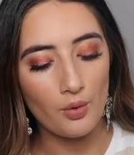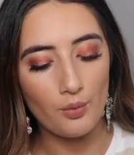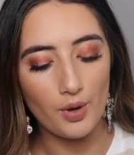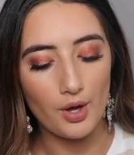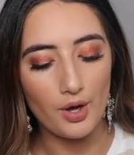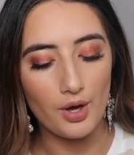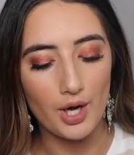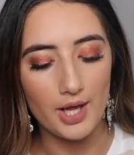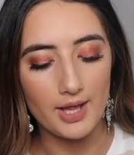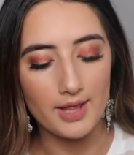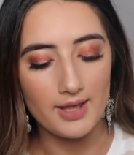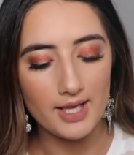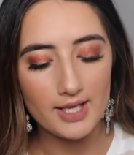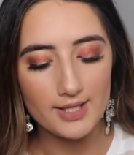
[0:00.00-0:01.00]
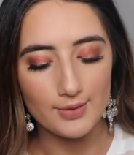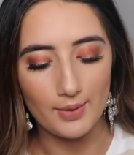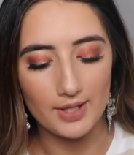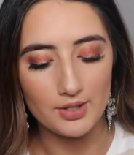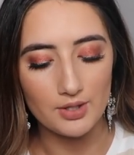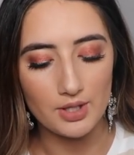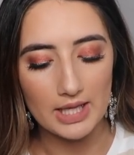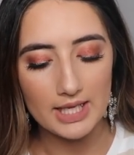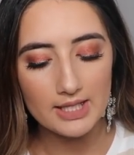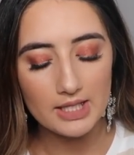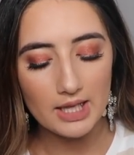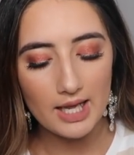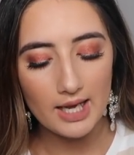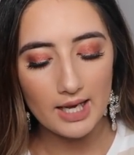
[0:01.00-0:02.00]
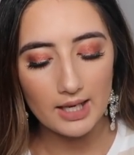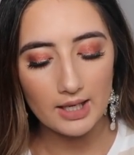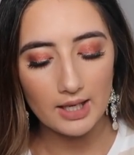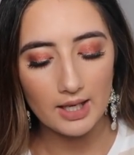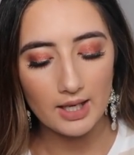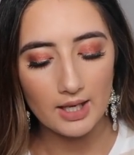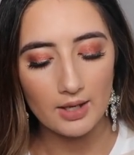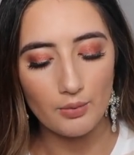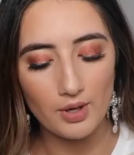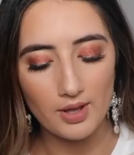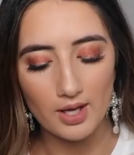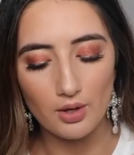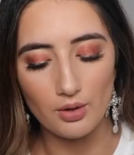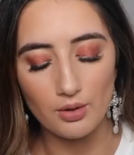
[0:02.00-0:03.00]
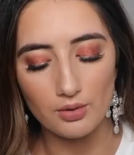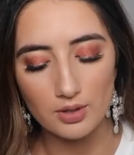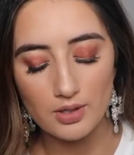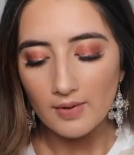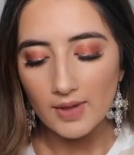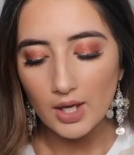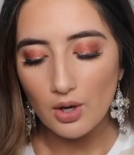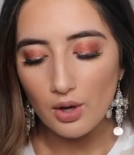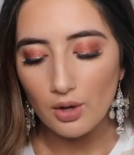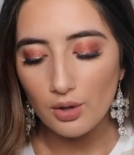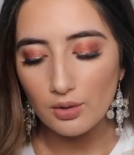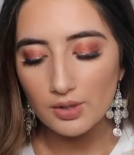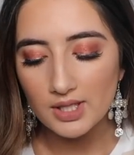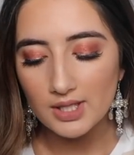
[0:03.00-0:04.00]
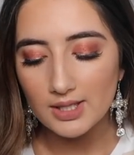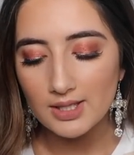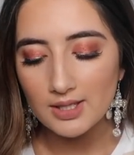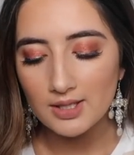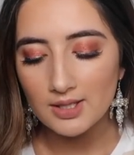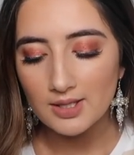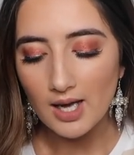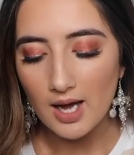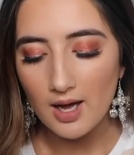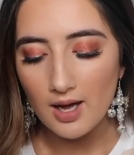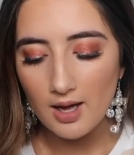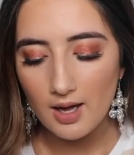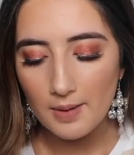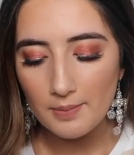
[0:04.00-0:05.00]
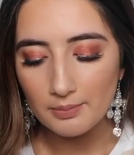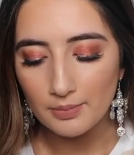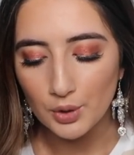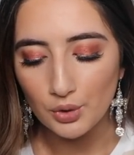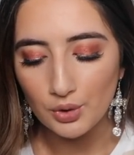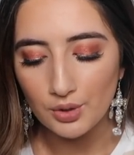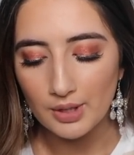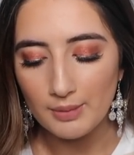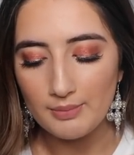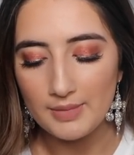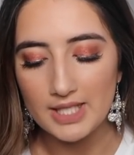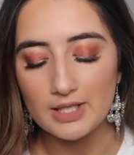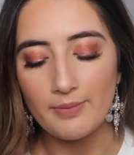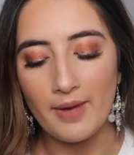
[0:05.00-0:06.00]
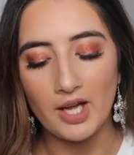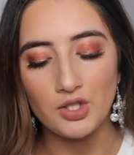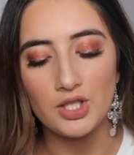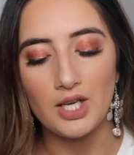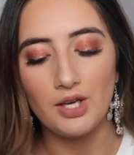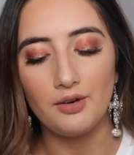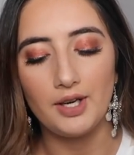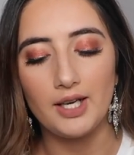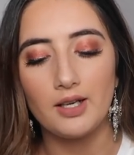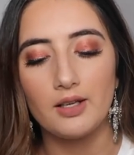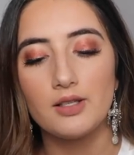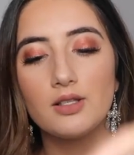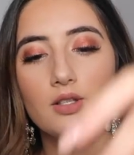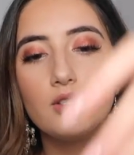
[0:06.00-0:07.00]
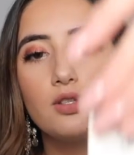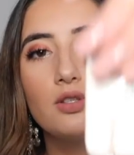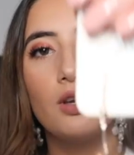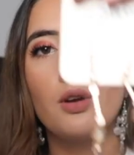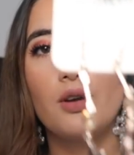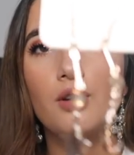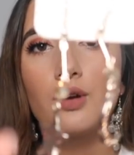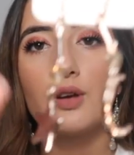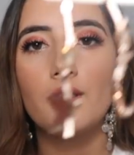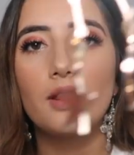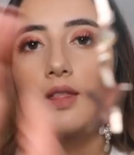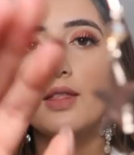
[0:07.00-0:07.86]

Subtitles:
were these ones. So these are like, what are they called? They're called Star Moon Mismatch earrings. So